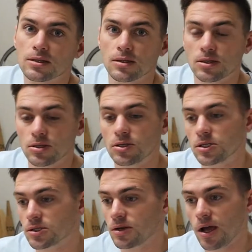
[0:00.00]
This is
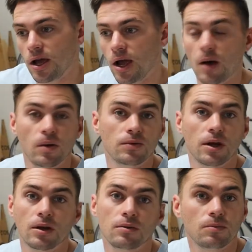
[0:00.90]
just how I've
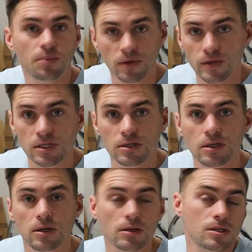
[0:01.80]
done it
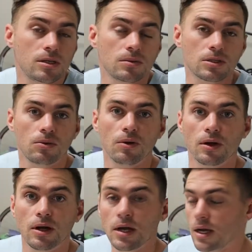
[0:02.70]
previously, and it seems to work.